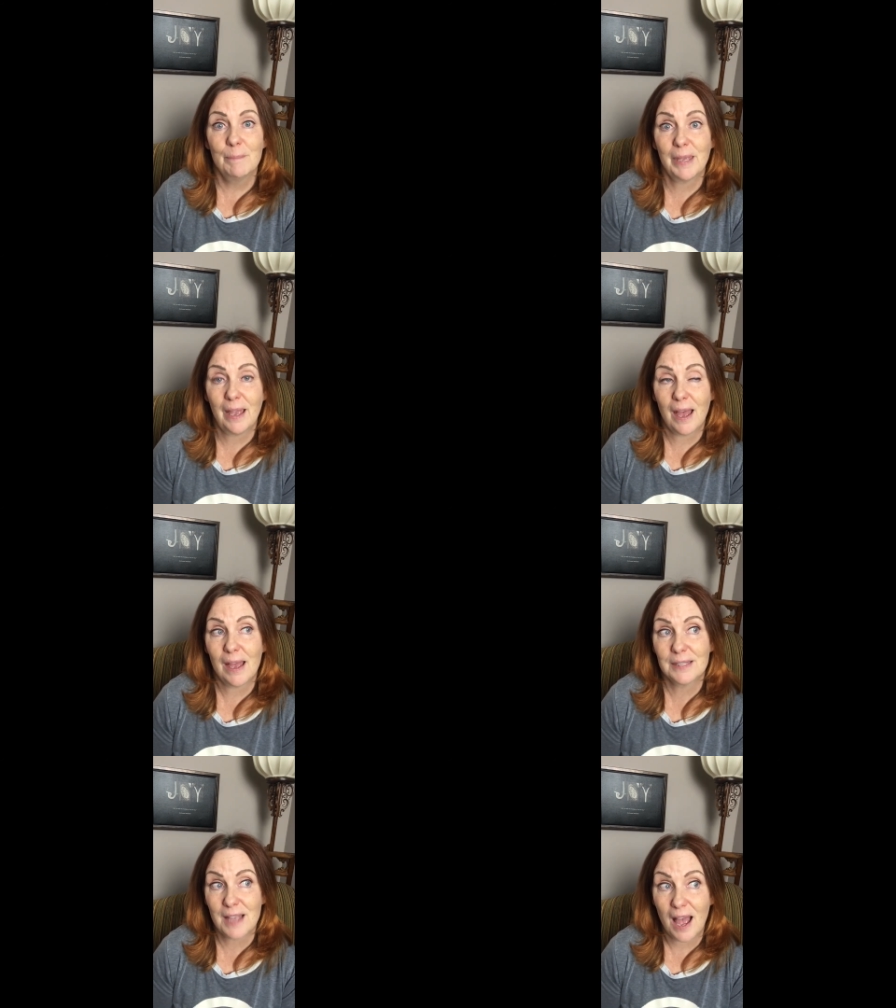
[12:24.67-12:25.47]

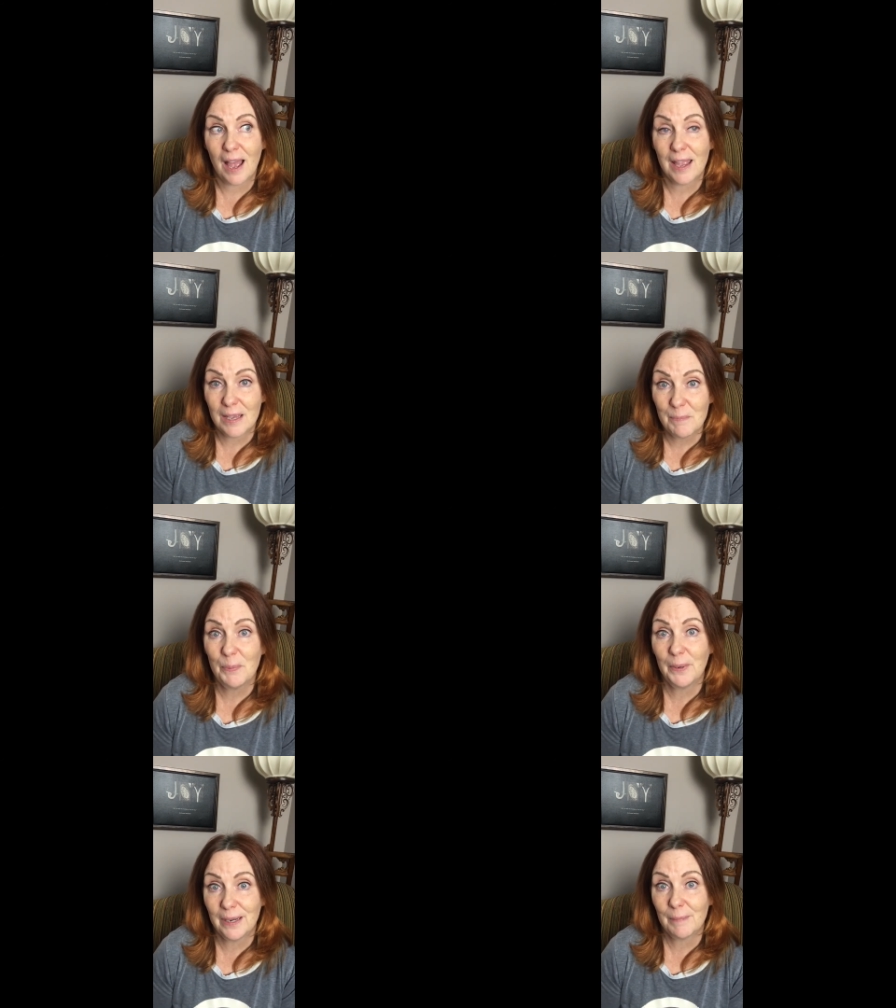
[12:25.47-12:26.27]
Because I can
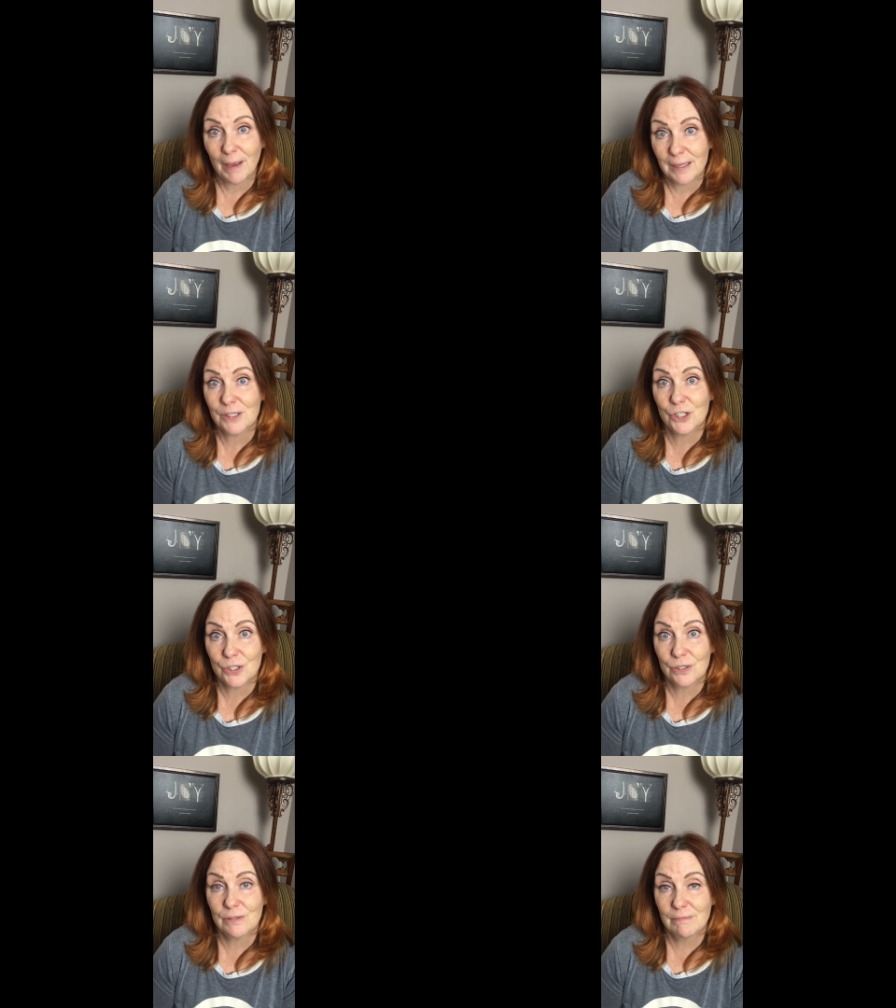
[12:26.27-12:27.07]
pretty
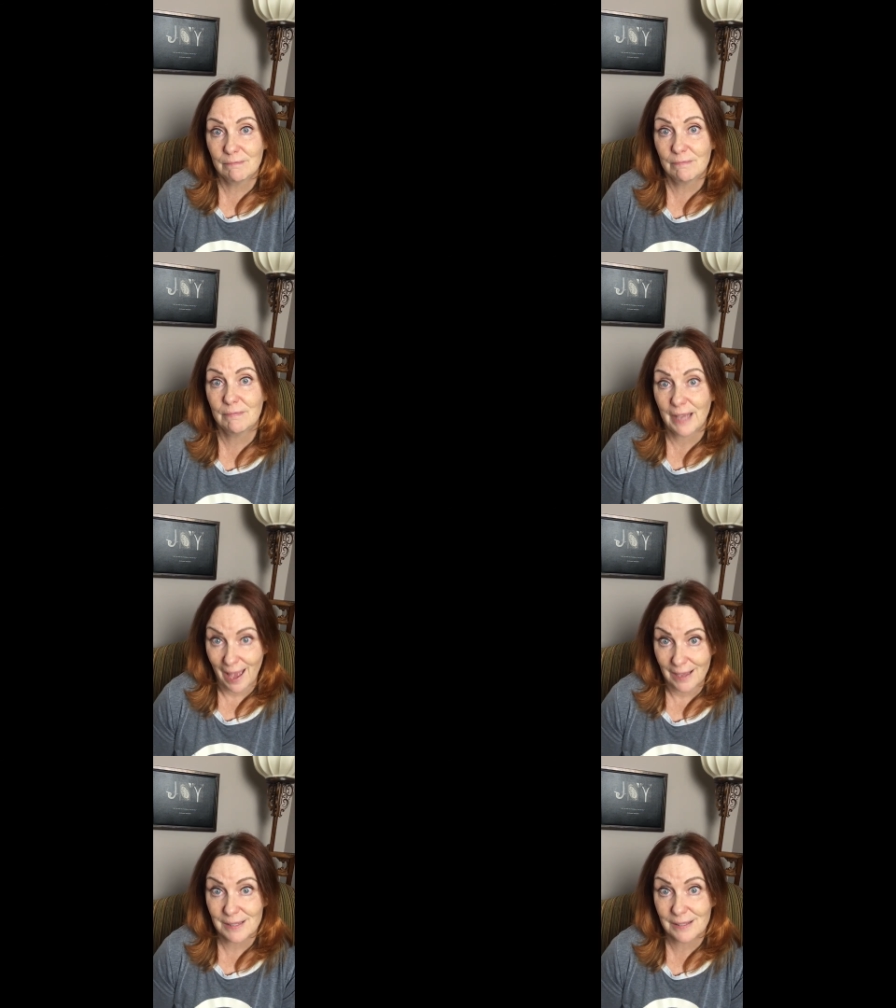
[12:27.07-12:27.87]
much
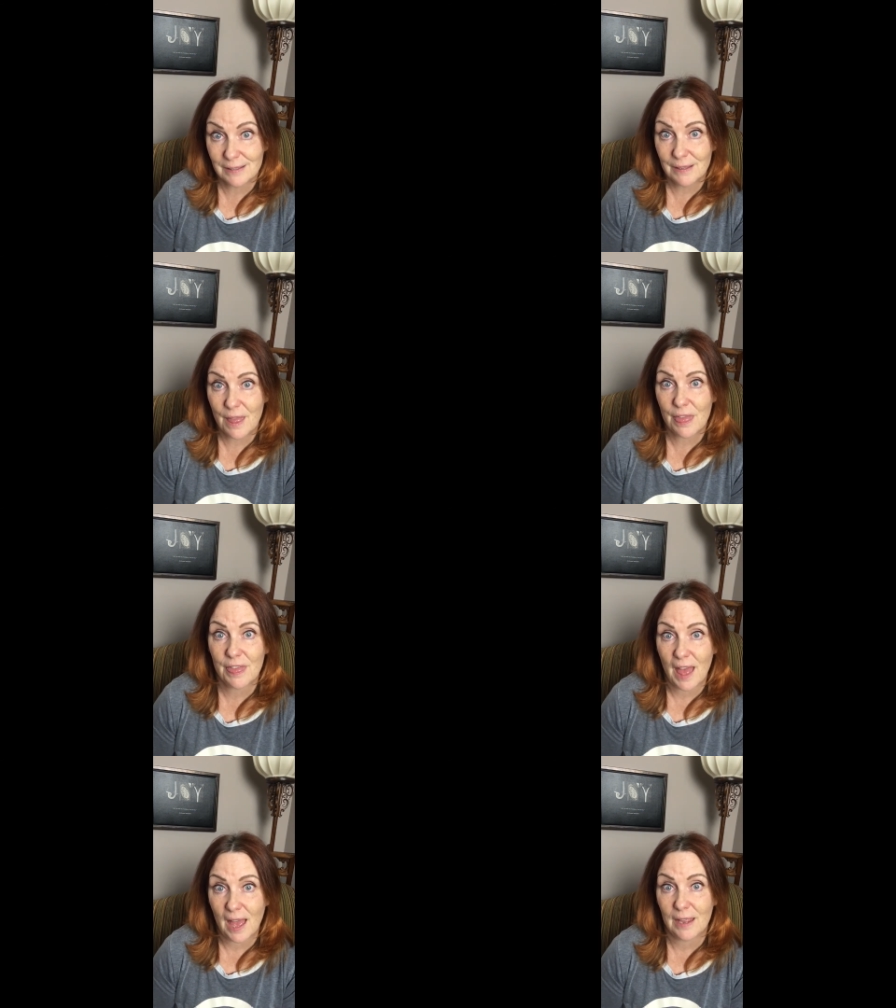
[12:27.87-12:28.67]
guess
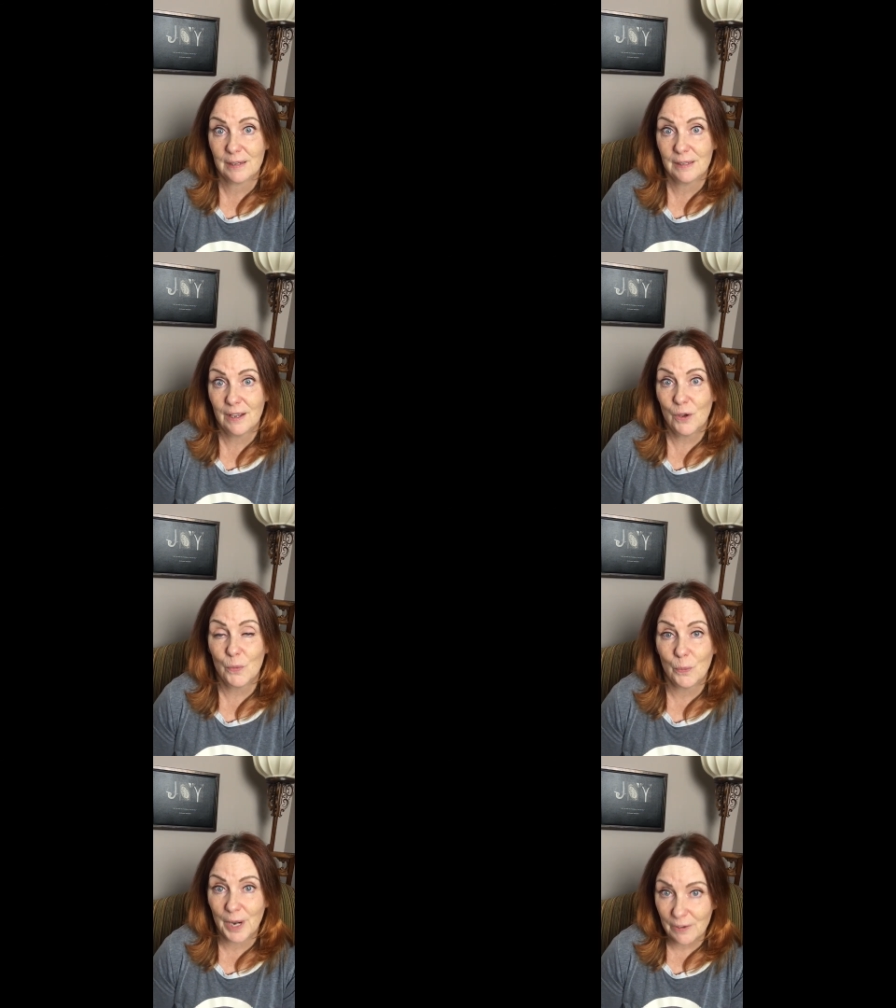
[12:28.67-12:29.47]
that
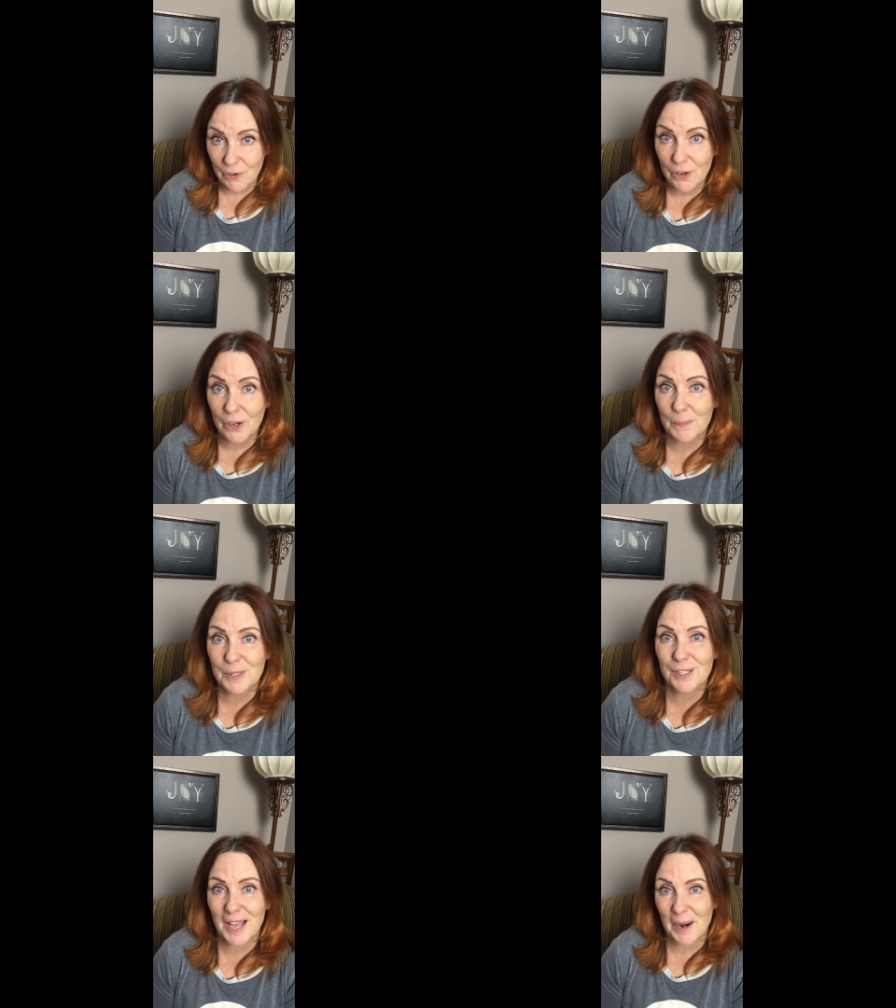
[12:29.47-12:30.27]
whatever you're
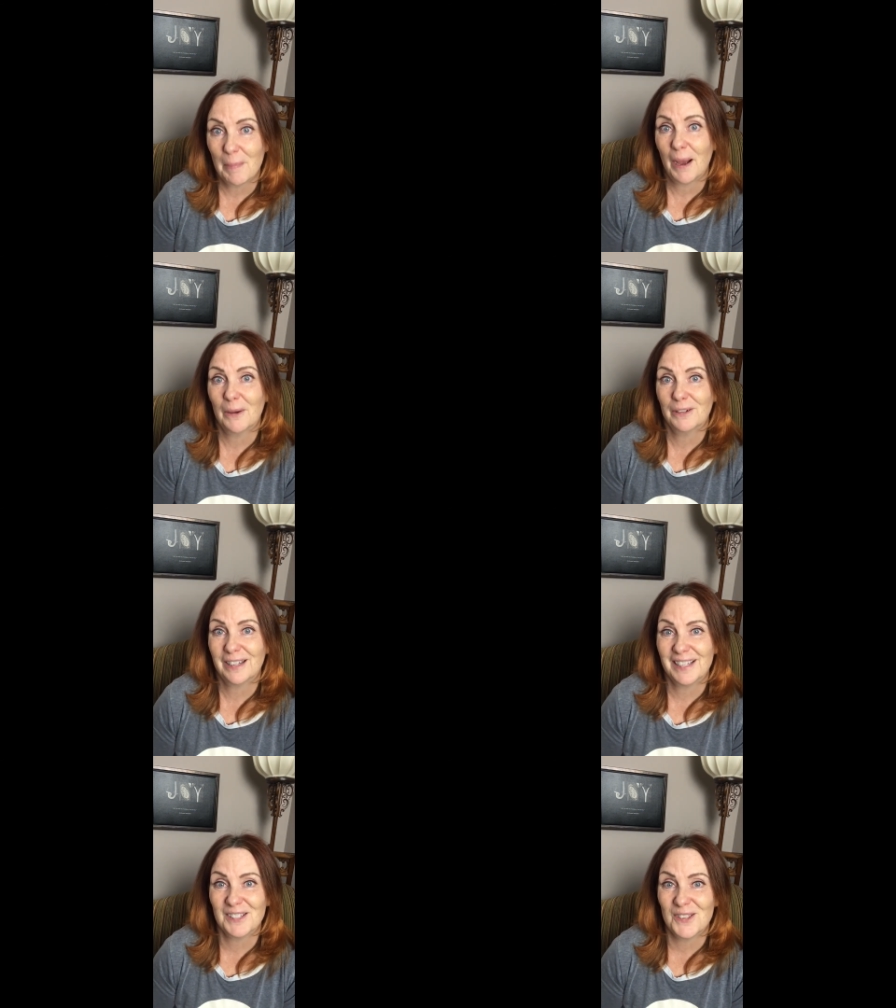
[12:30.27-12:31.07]
upset about
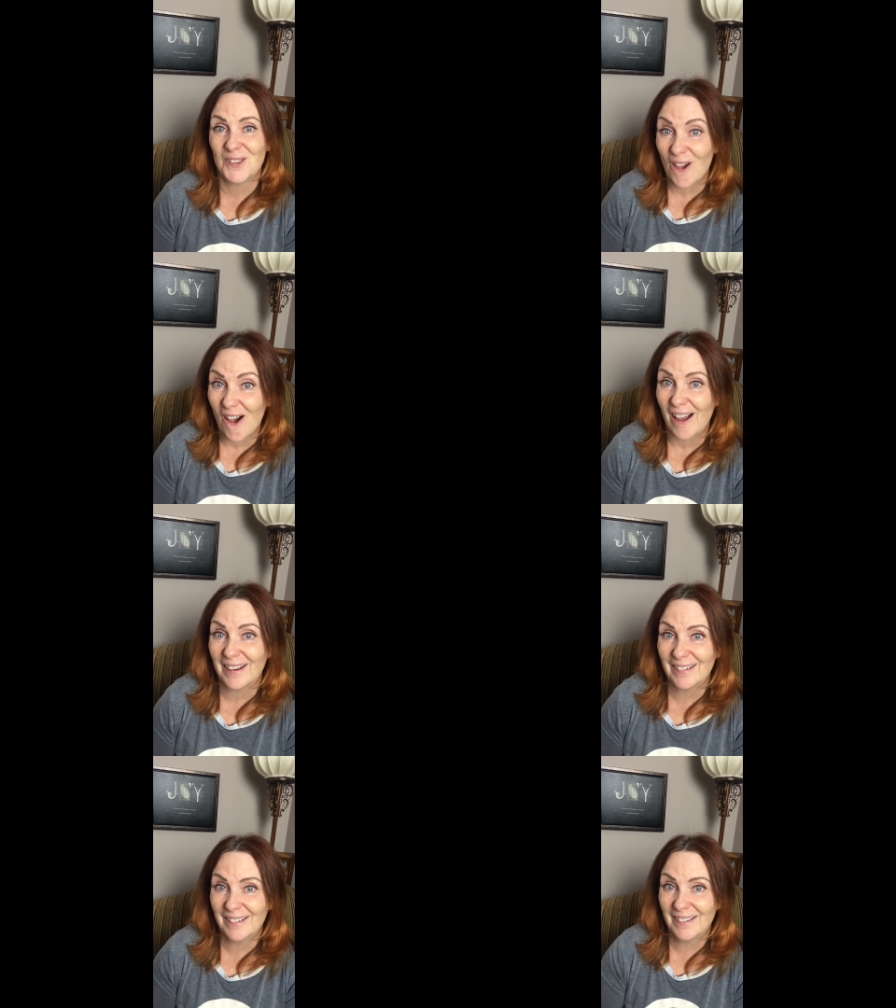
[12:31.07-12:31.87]
is not